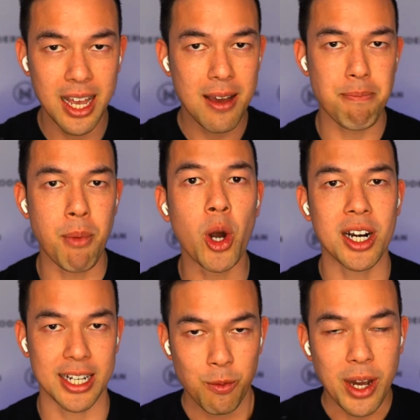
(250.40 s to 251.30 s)

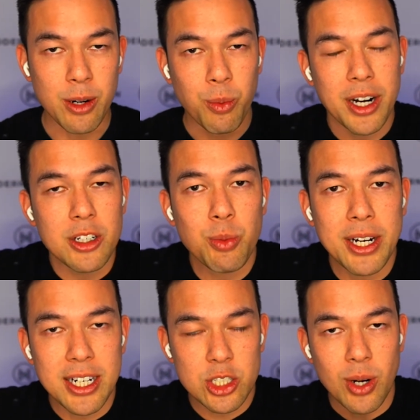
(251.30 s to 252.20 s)
modeling. Right? And when
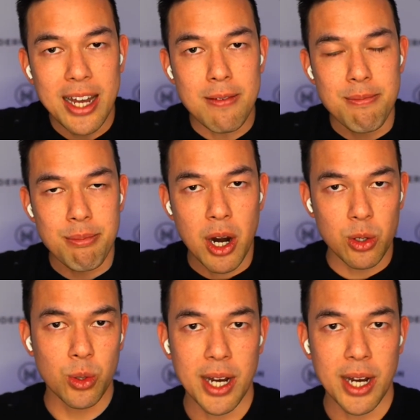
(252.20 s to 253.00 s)
I try to model